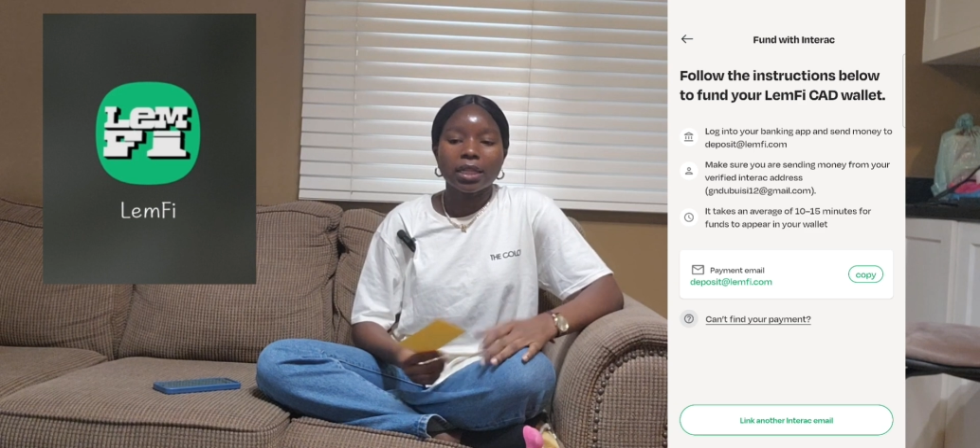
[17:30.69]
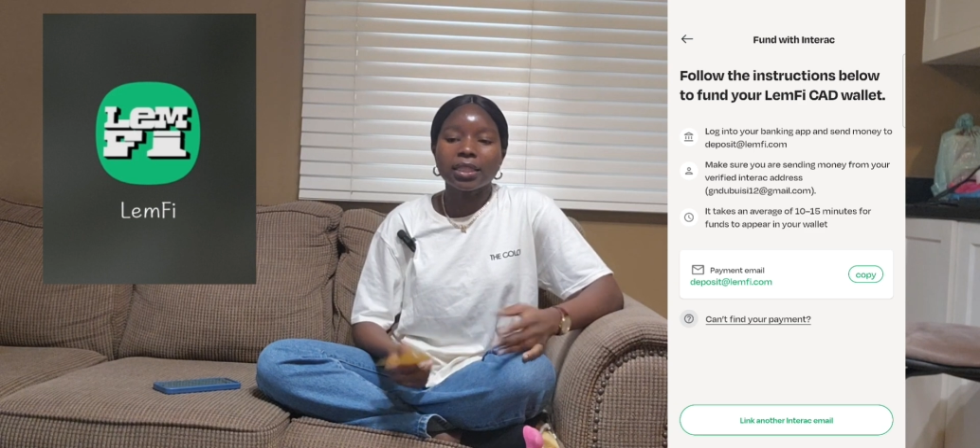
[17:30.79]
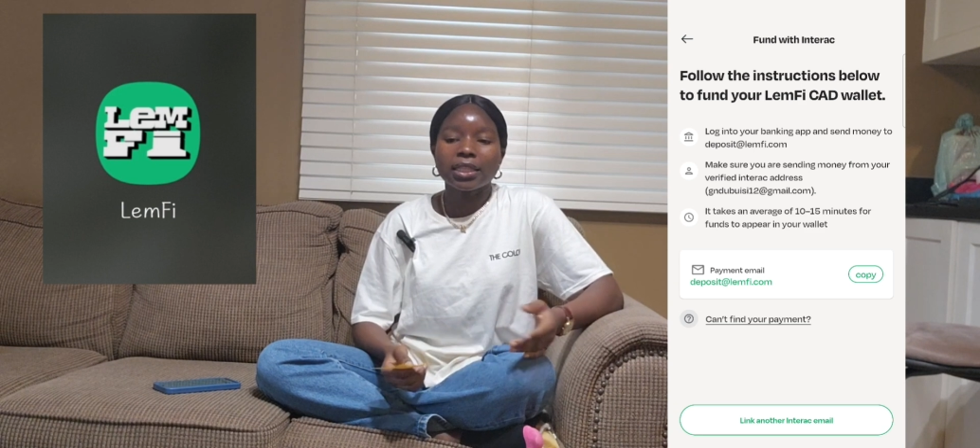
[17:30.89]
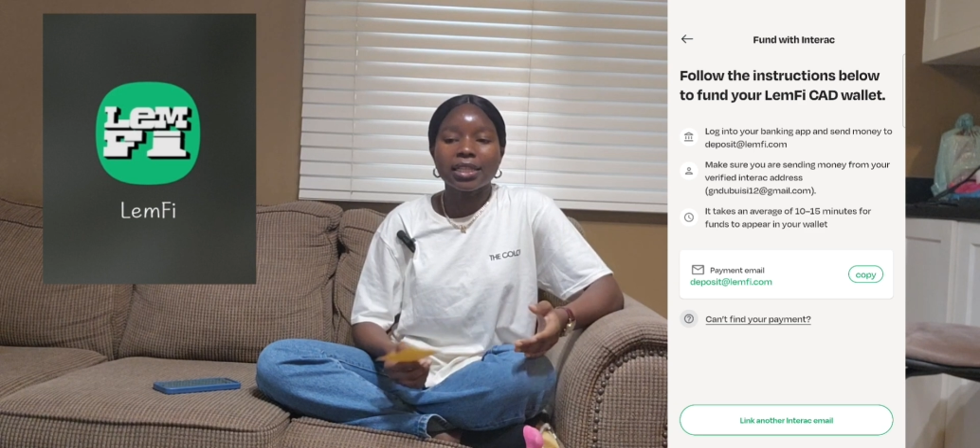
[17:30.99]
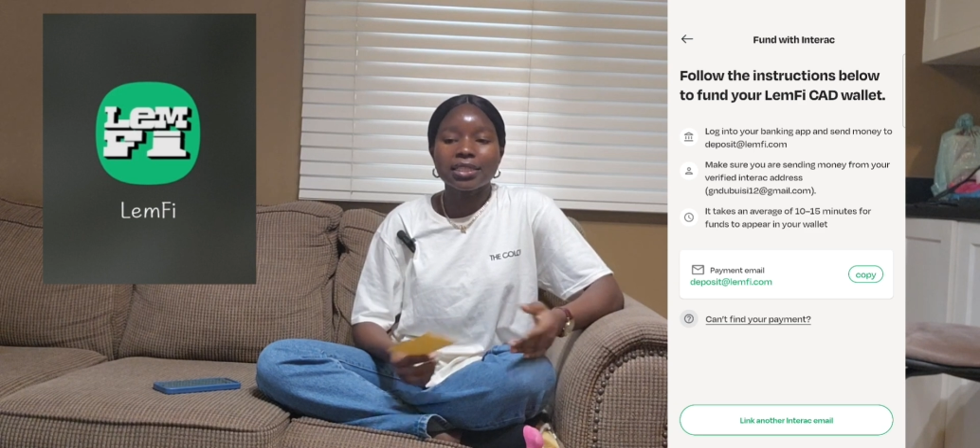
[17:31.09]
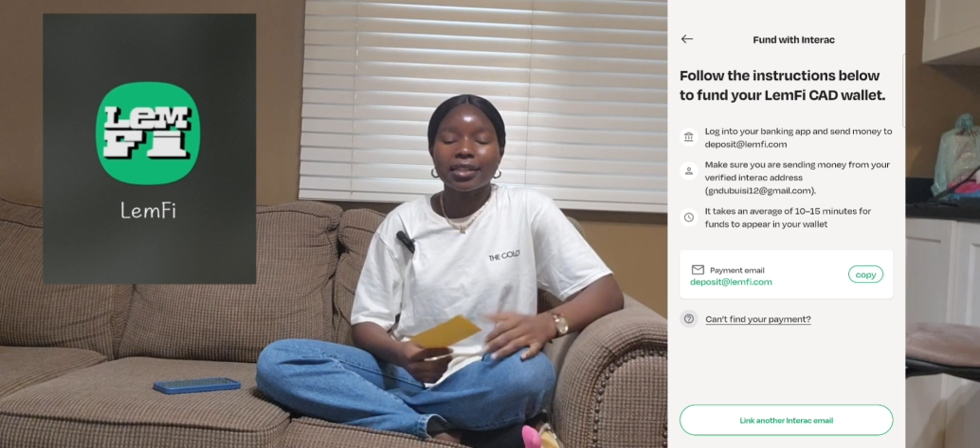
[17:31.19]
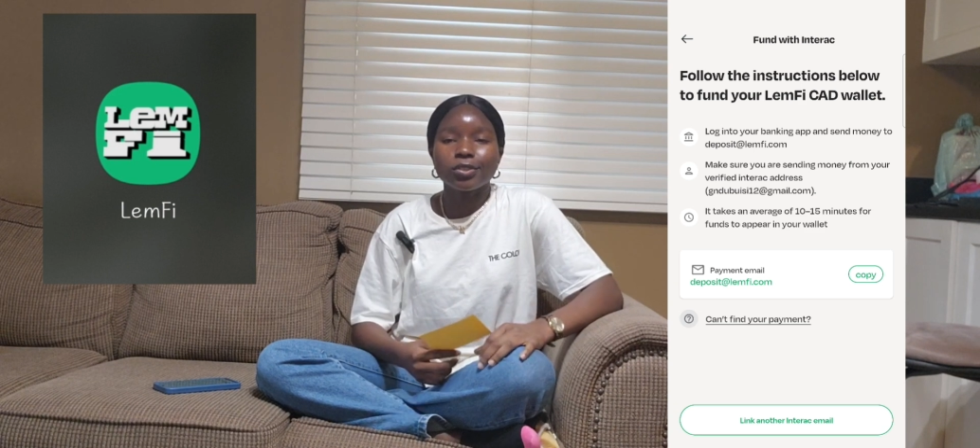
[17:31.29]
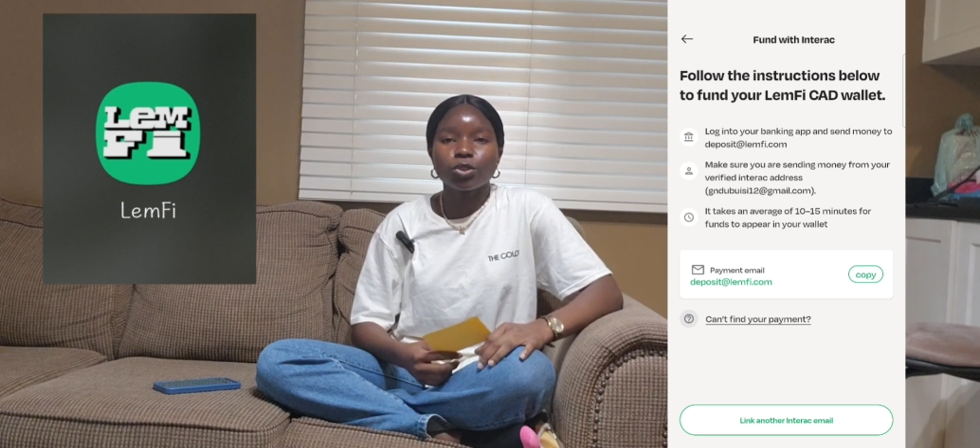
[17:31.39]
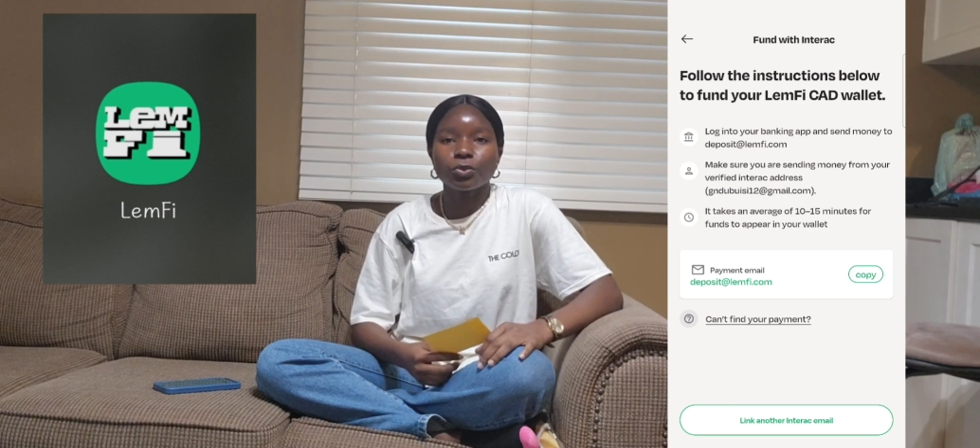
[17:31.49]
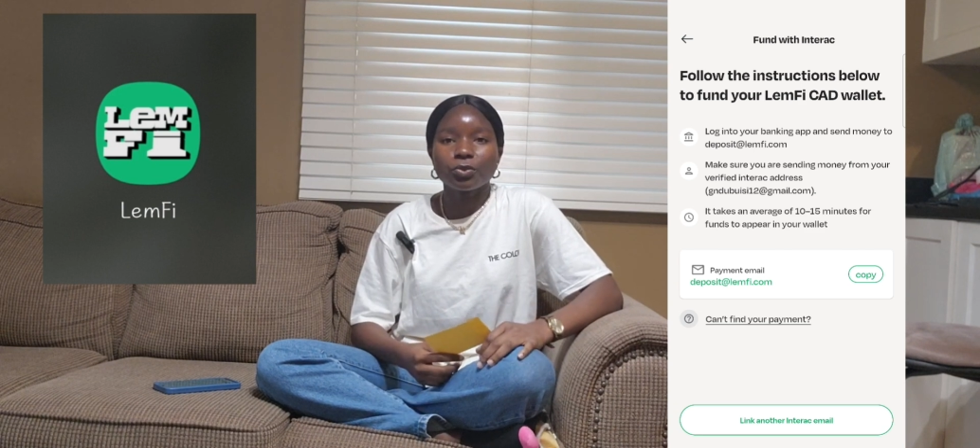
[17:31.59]
I think that's like the
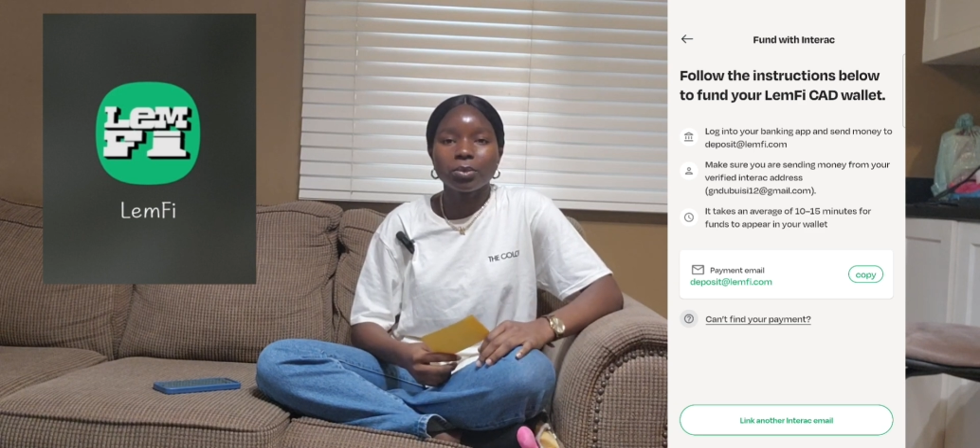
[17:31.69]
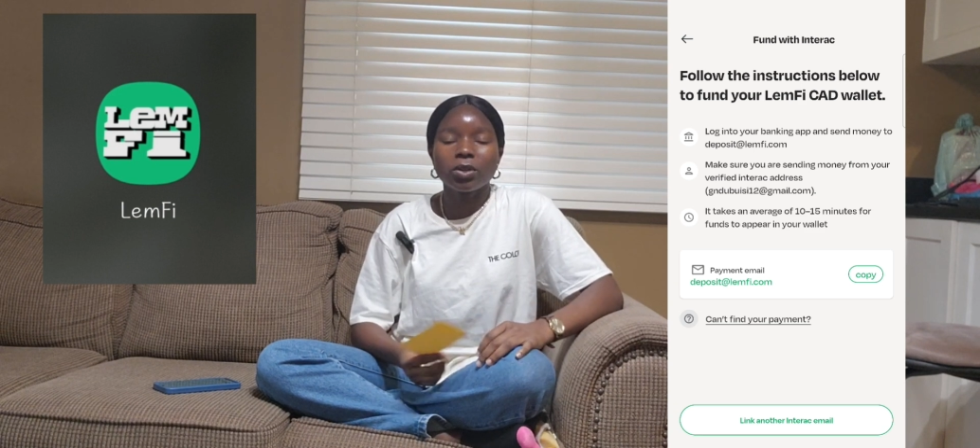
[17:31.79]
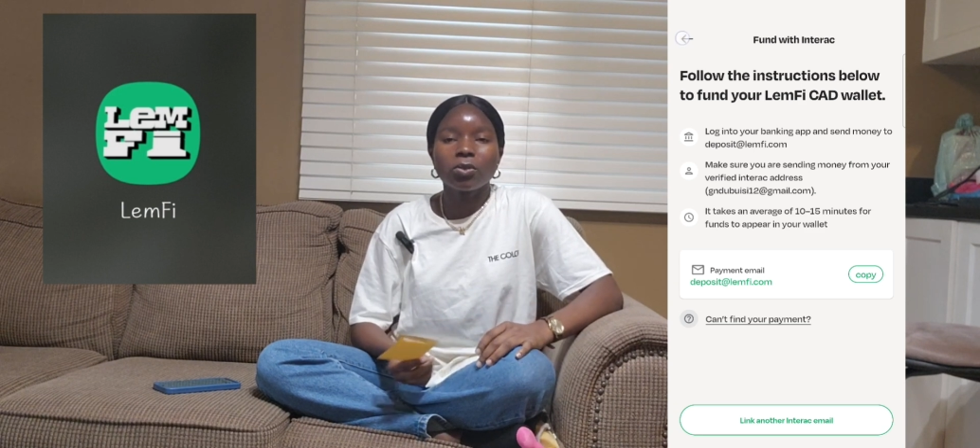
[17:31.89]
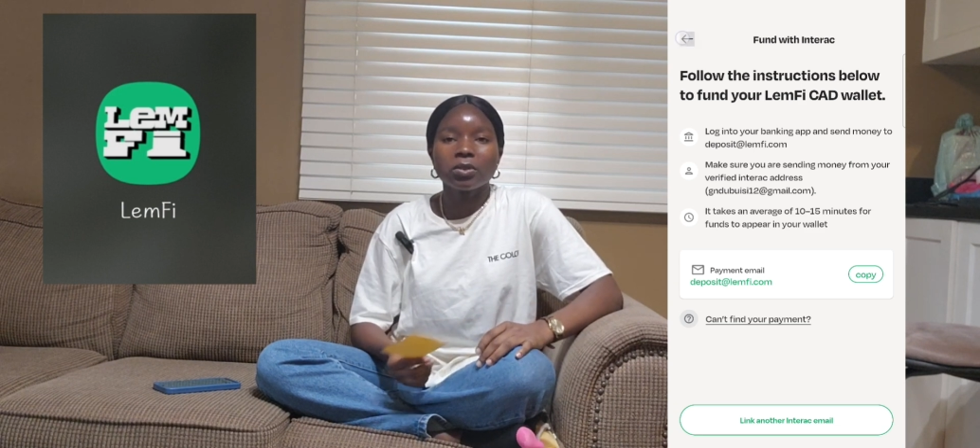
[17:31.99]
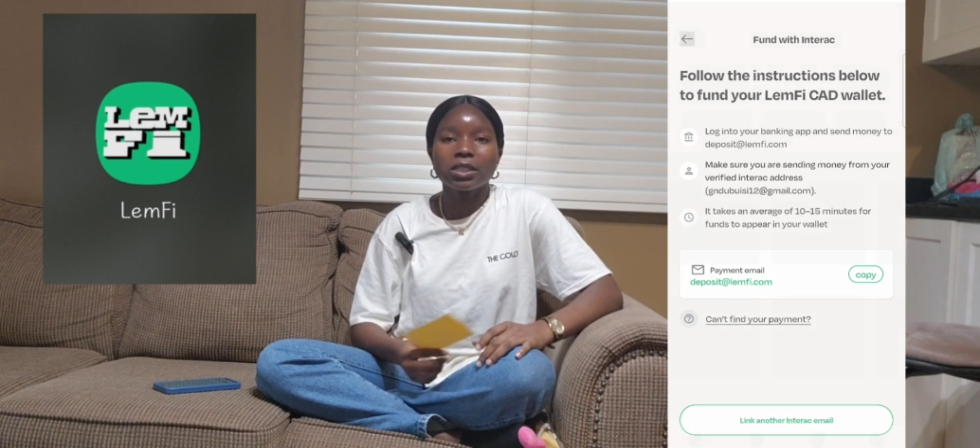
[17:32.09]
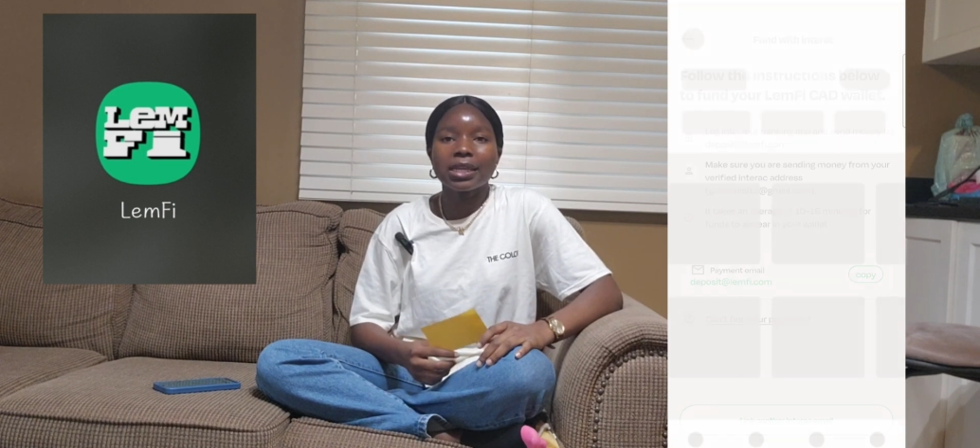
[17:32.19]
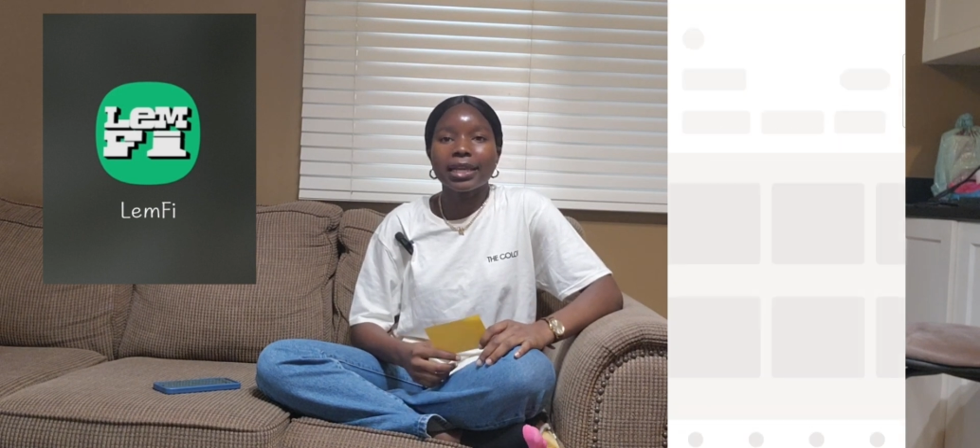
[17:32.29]
short form. They called,